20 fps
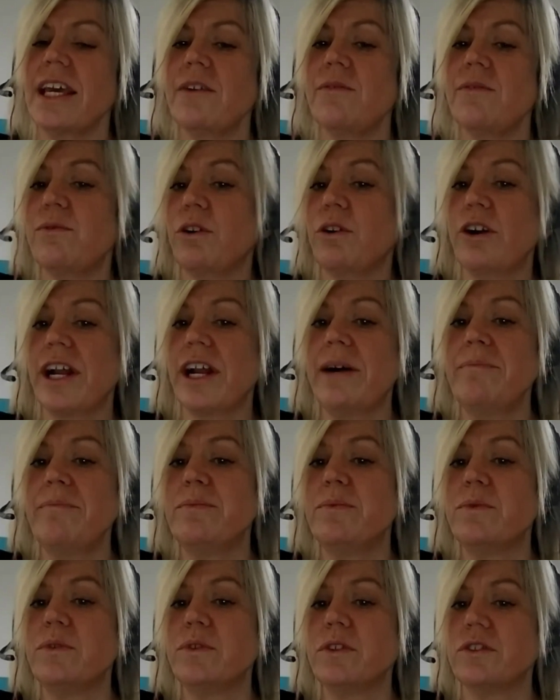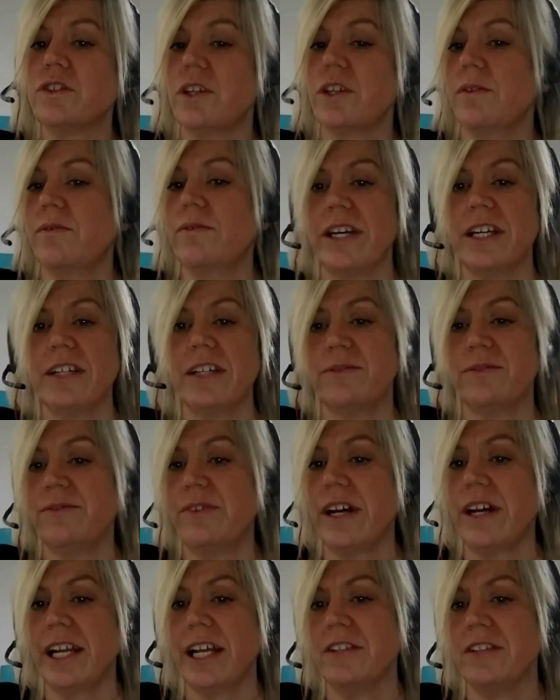for him. She invited
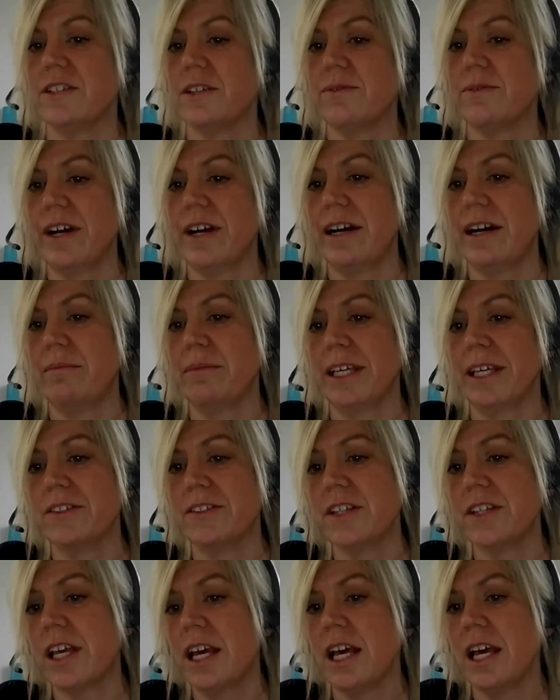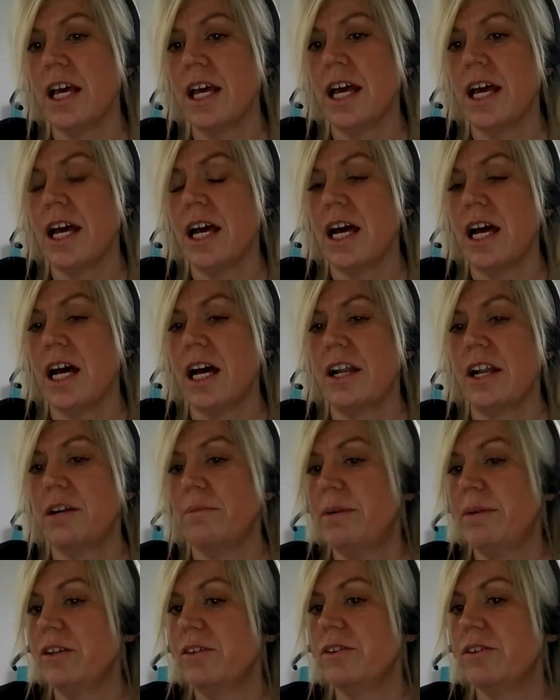friends and families, and her
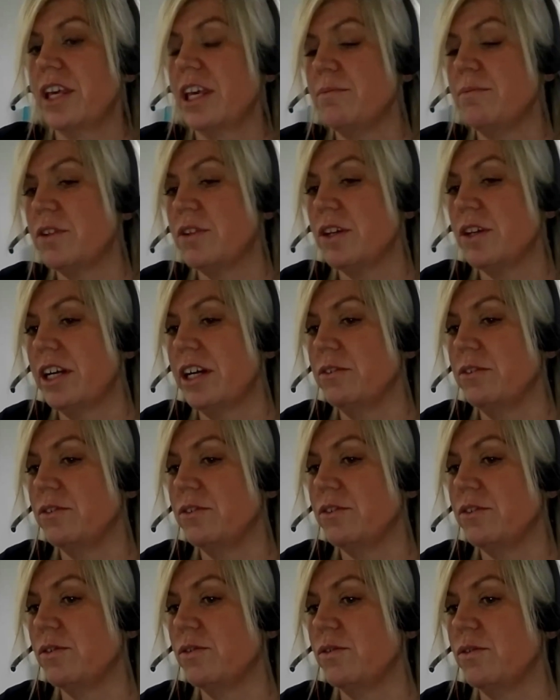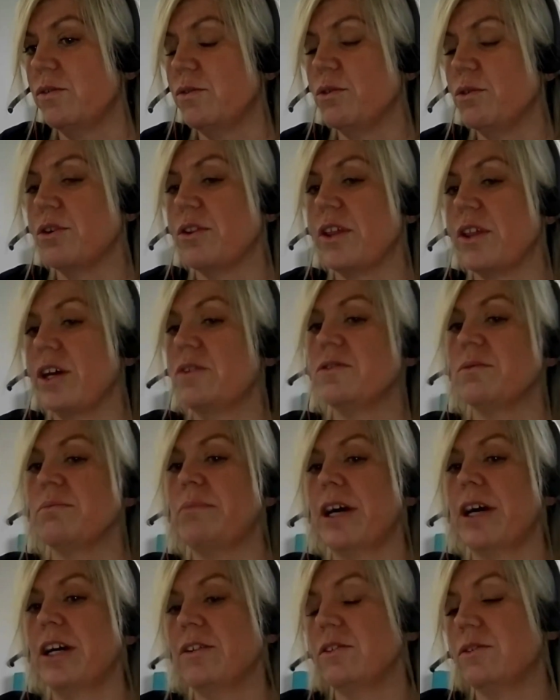bill came to around
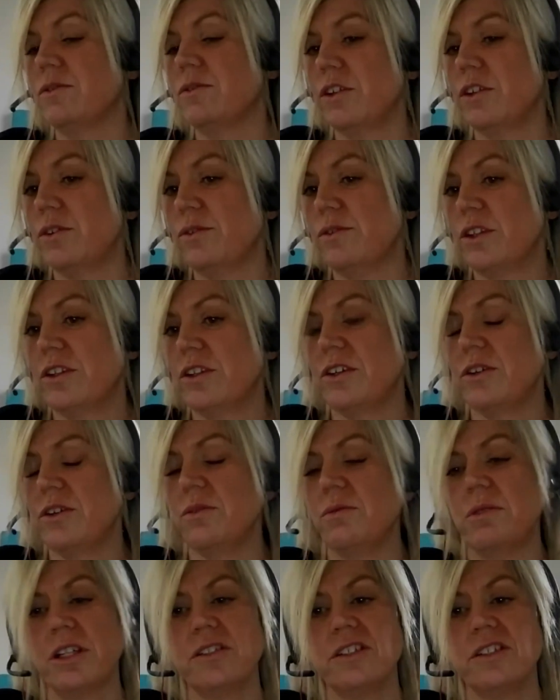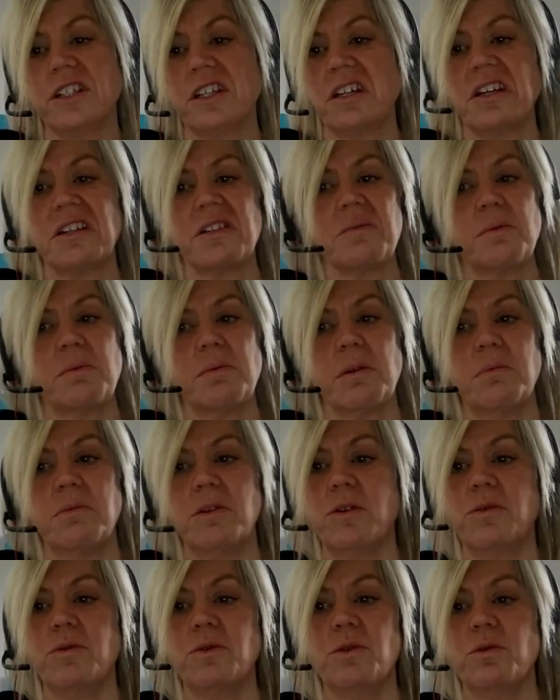£4,000 for the funeral, which, as we probably
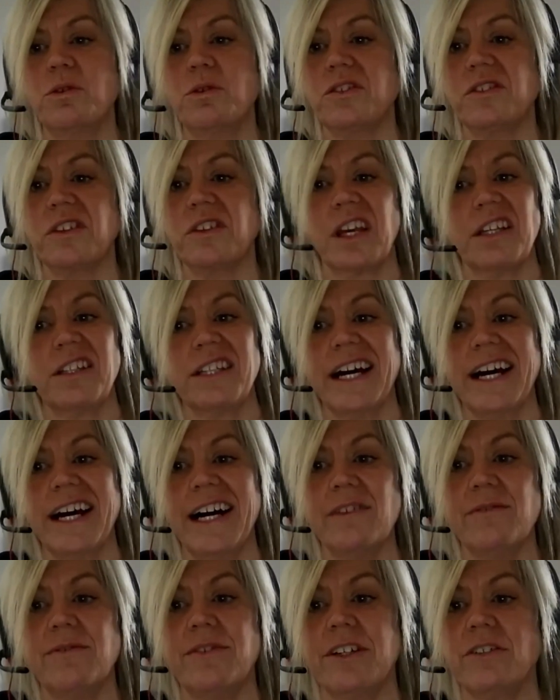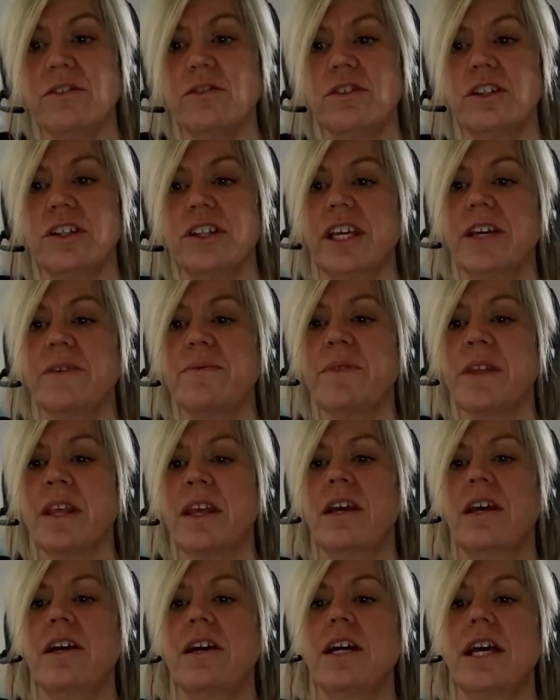all know, is kind of average, really,
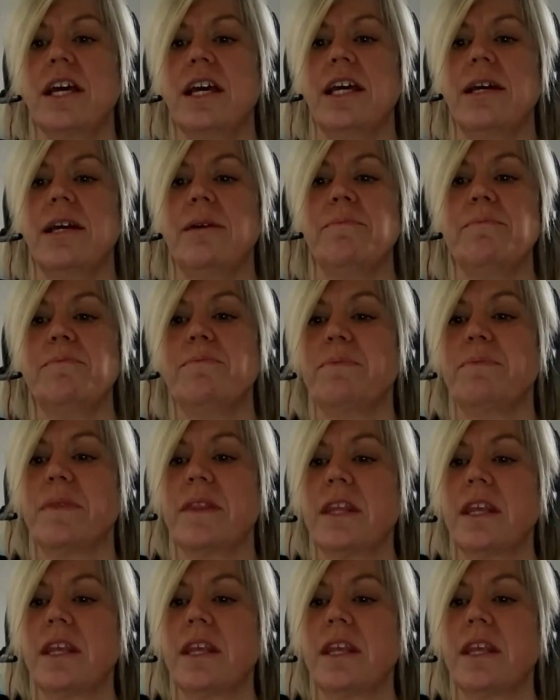in